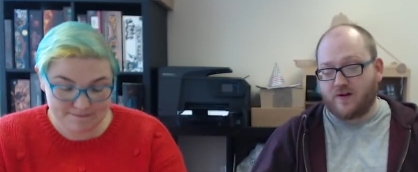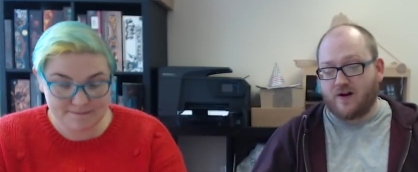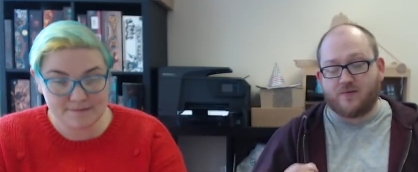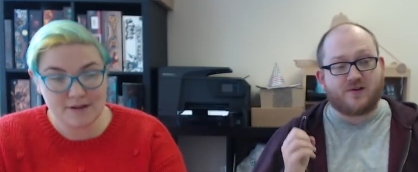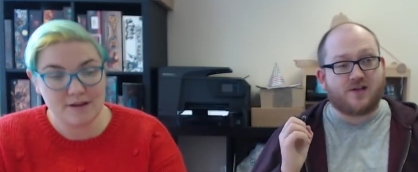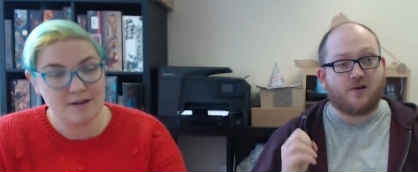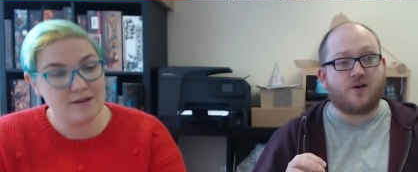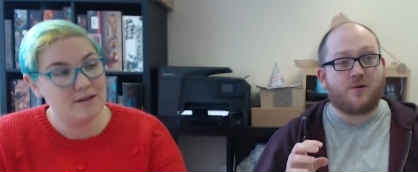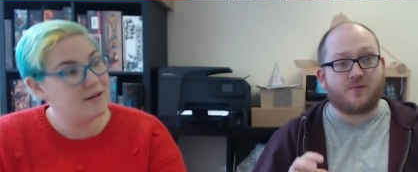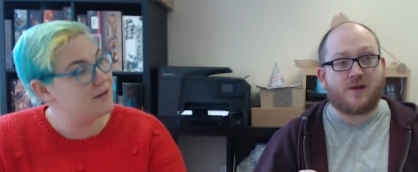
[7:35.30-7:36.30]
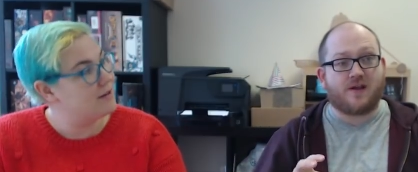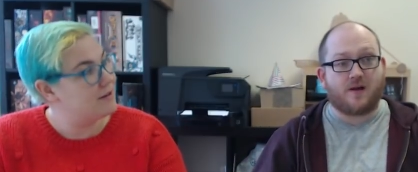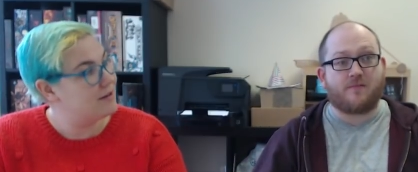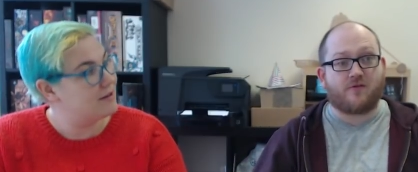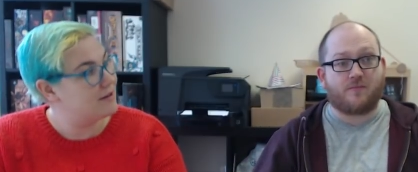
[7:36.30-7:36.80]
Speaker 1: cards which tell you where they
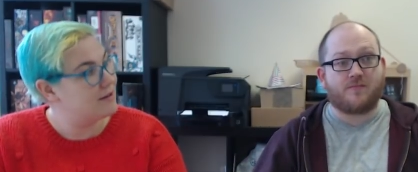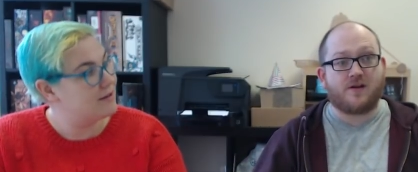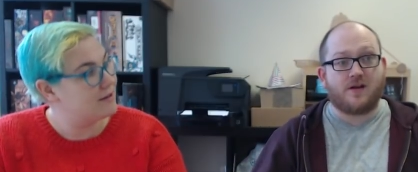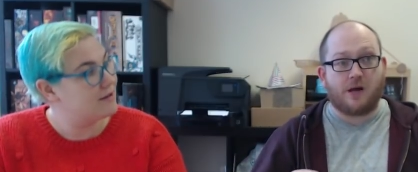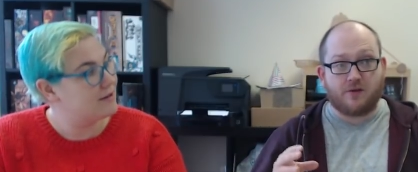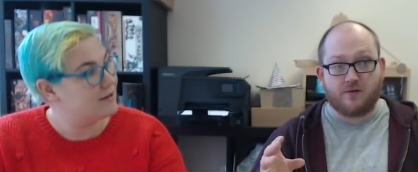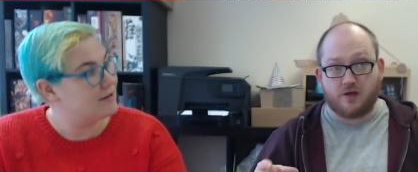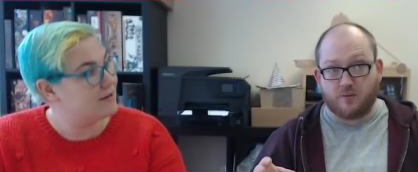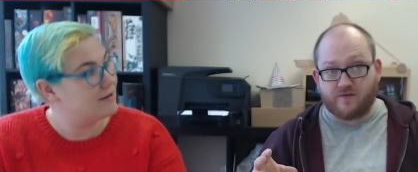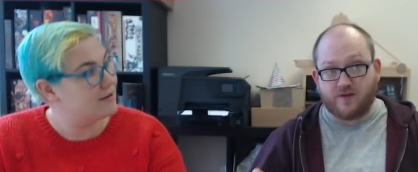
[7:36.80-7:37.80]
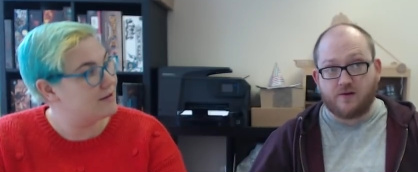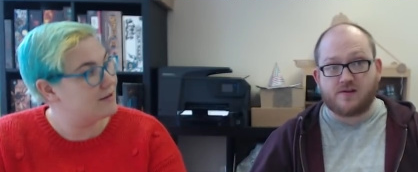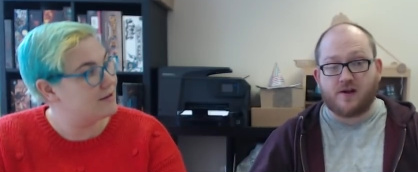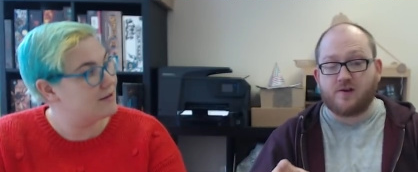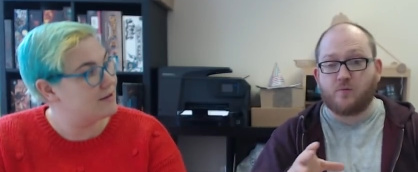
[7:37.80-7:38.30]
come from mean, you, you will have used
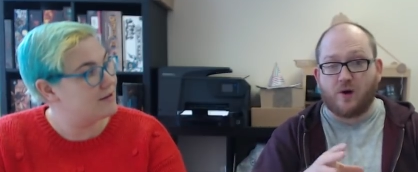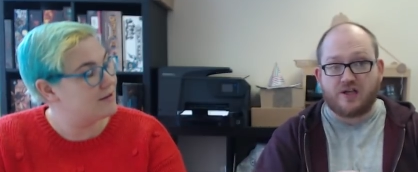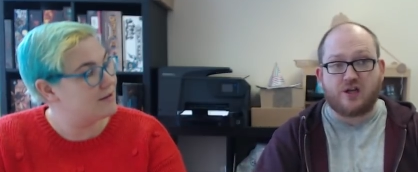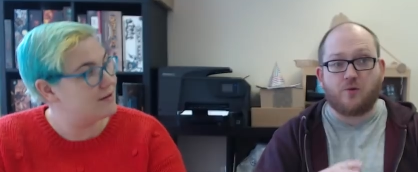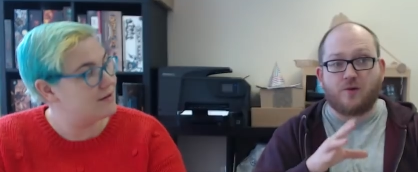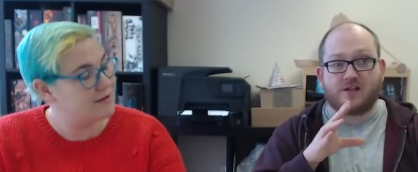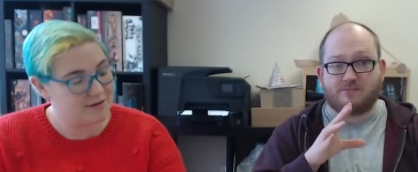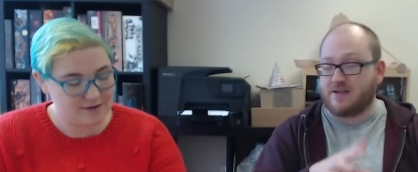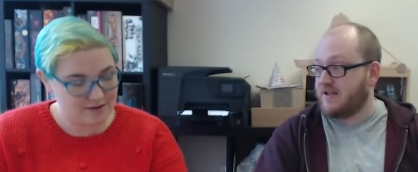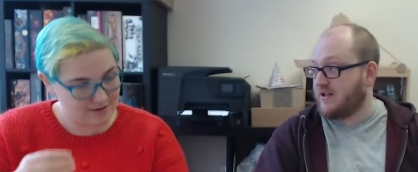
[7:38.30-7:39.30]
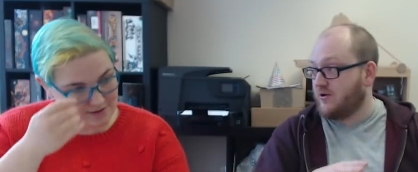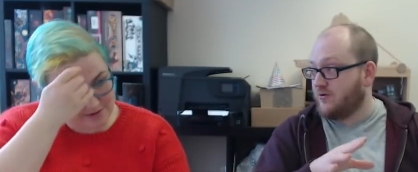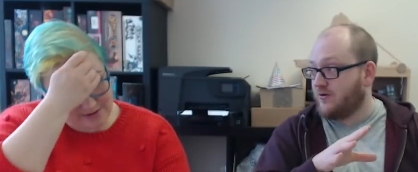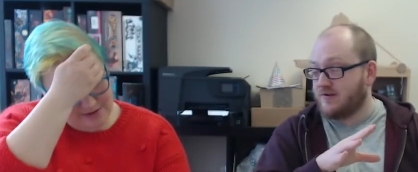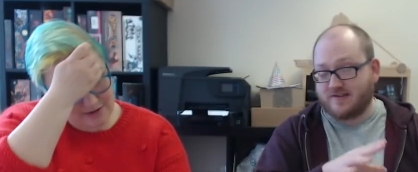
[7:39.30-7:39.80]
those when you were splitting
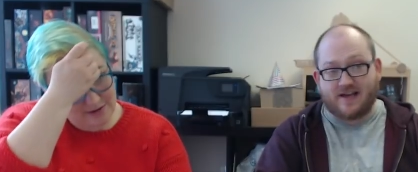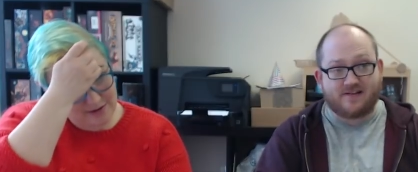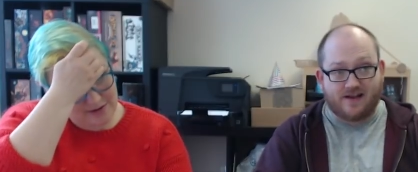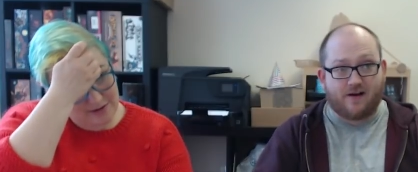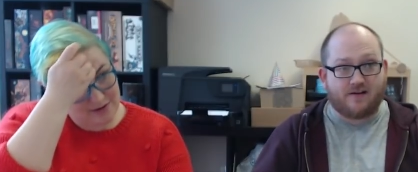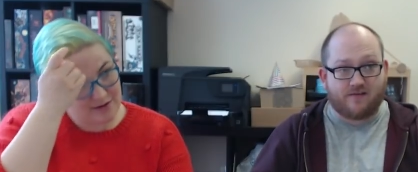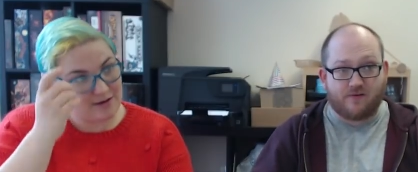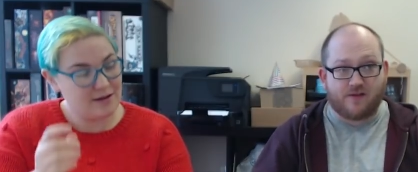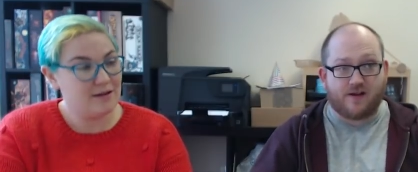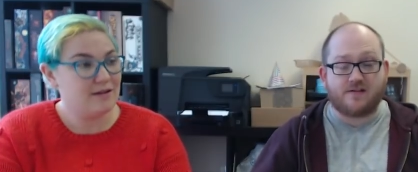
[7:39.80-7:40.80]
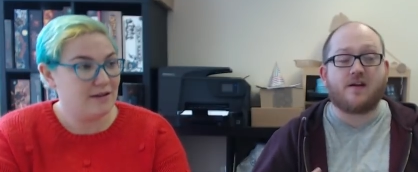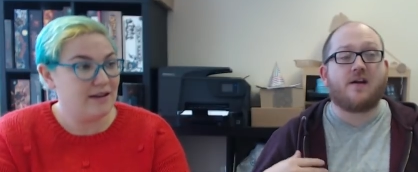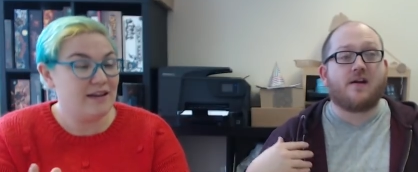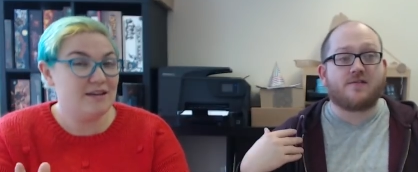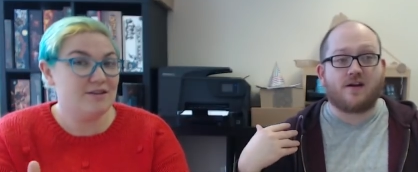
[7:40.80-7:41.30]
your sets out into different things.
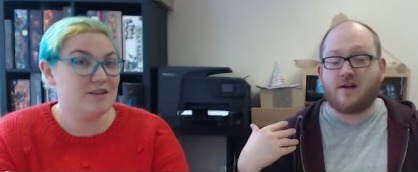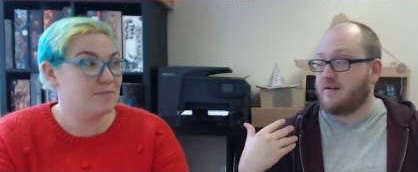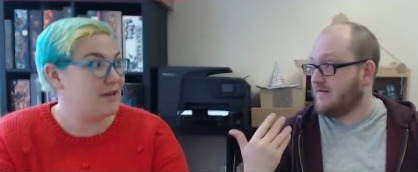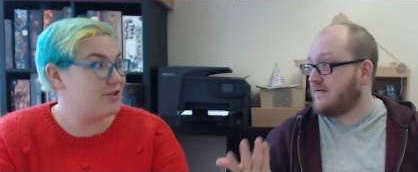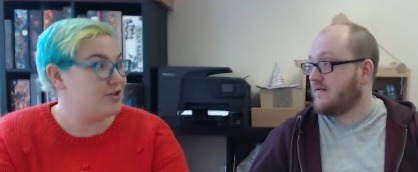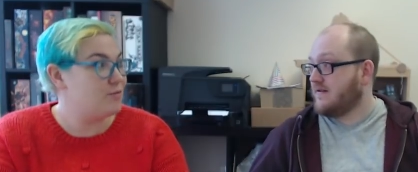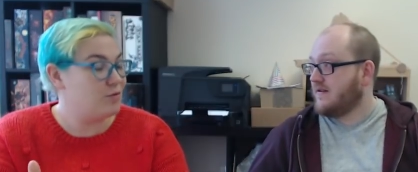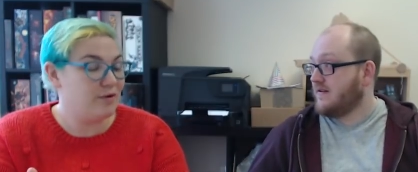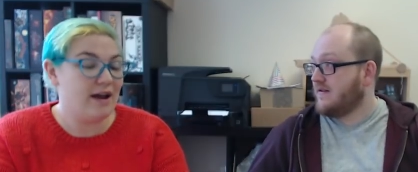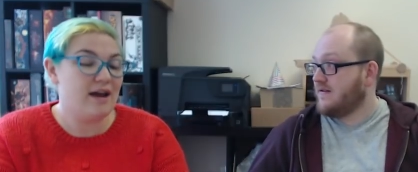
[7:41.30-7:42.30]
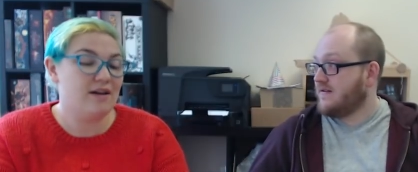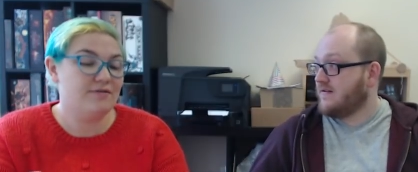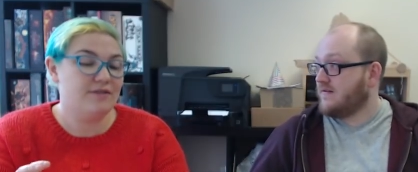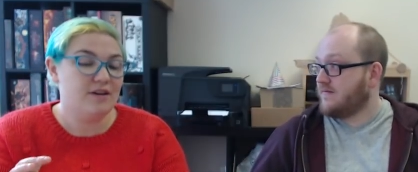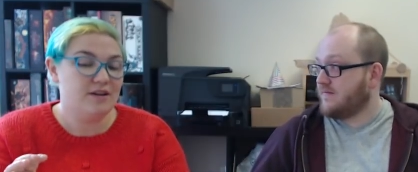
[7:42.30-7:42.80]
Each so,
Speaker 2: expansion will have
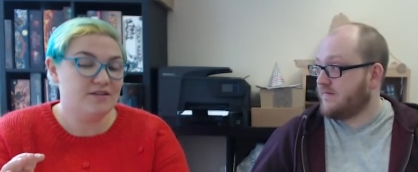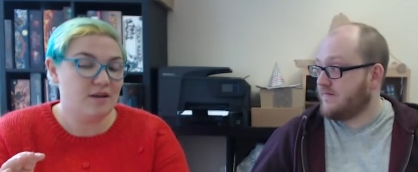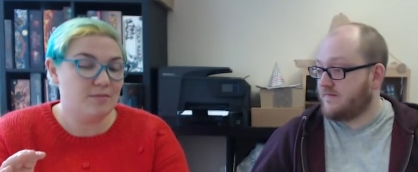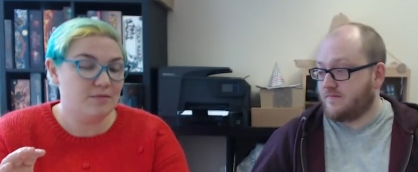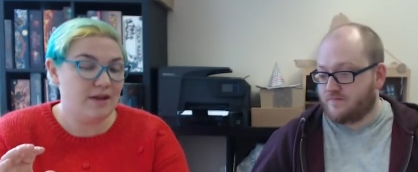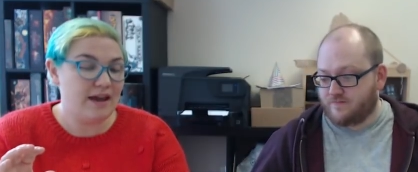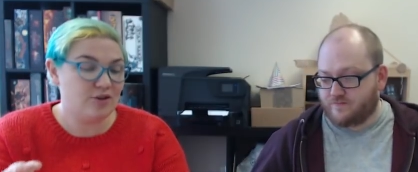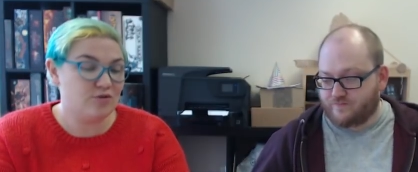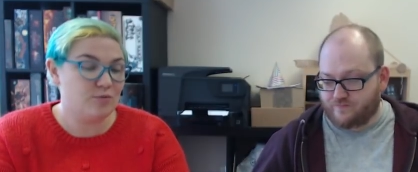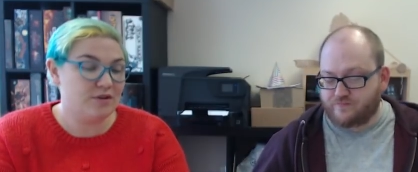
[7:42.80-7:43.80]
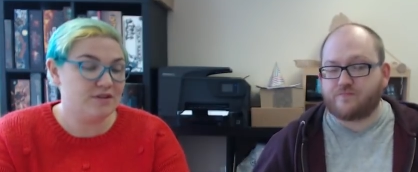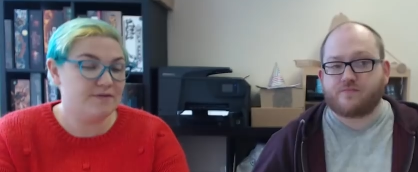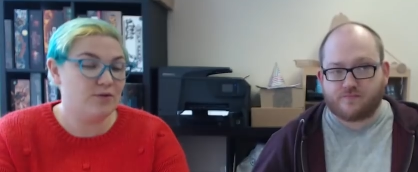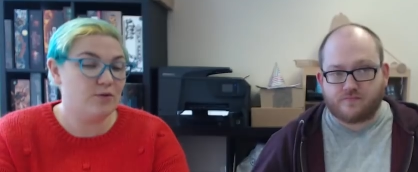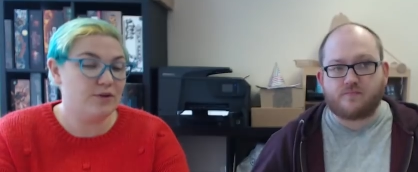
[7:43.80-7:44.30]
some extra ones
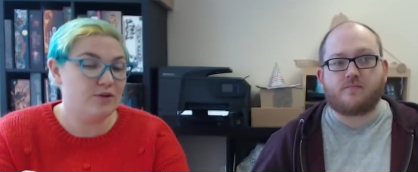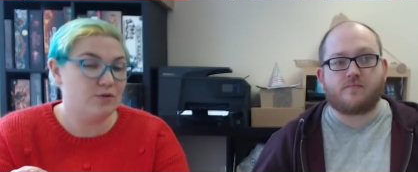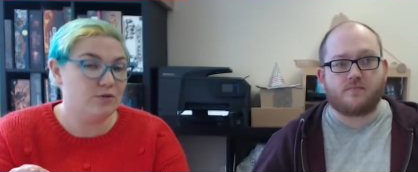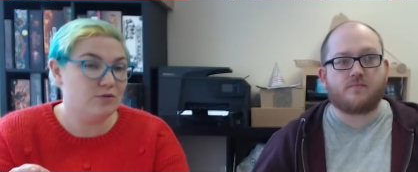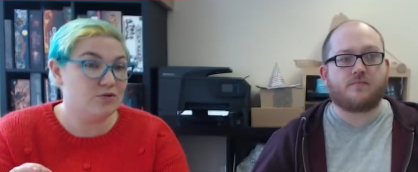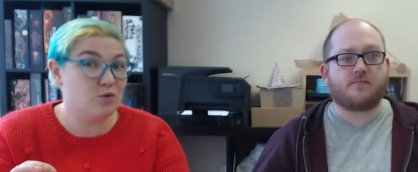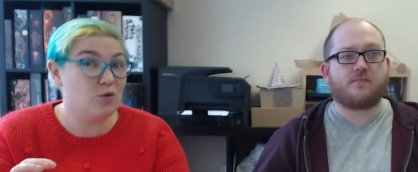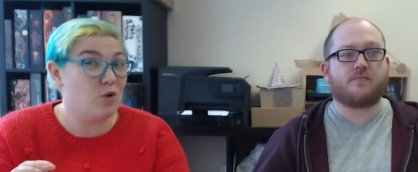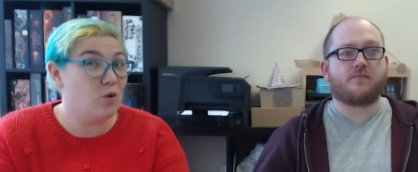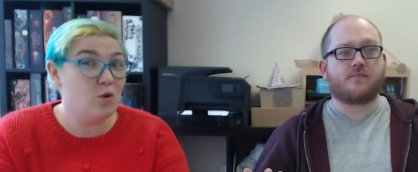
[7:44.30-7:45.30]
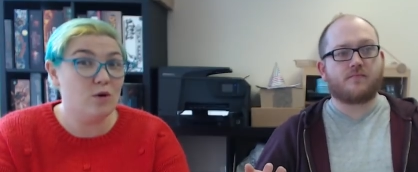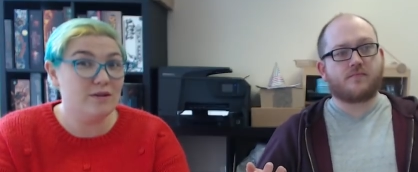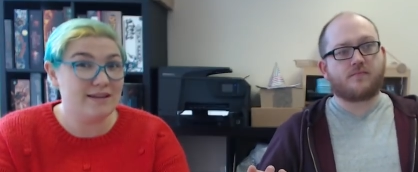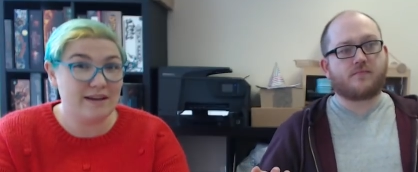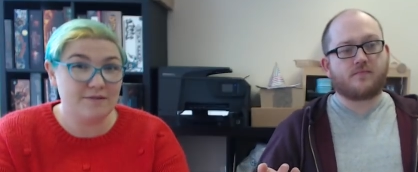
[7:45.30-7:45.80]
for your sort of core
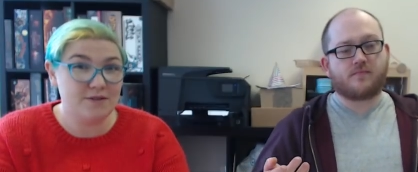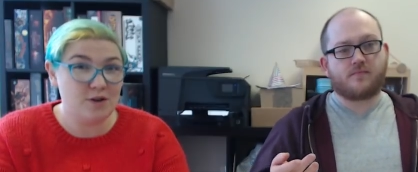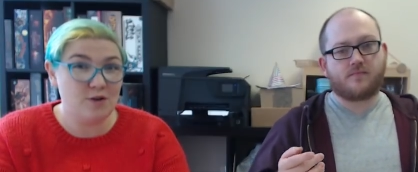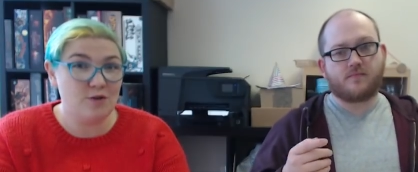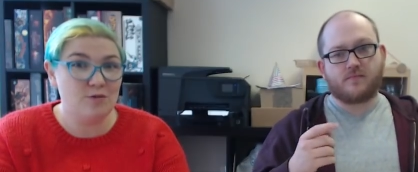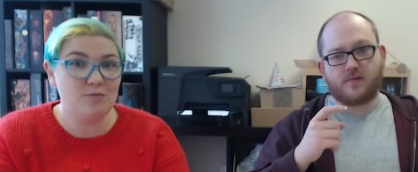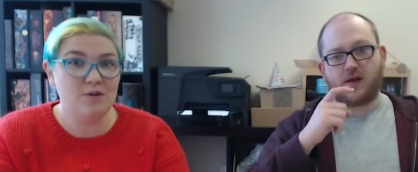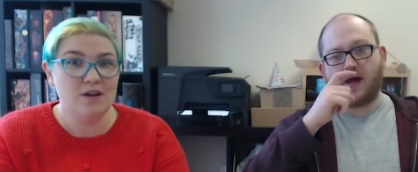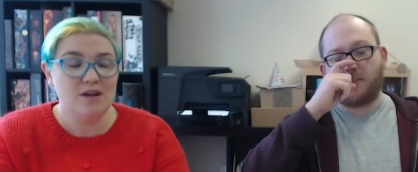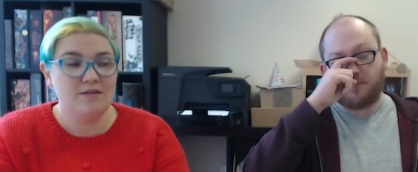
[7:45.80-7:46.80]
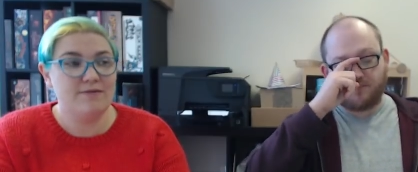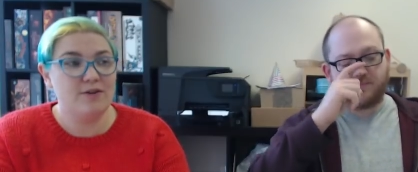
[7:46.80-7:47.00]
deck of doom, yeah. for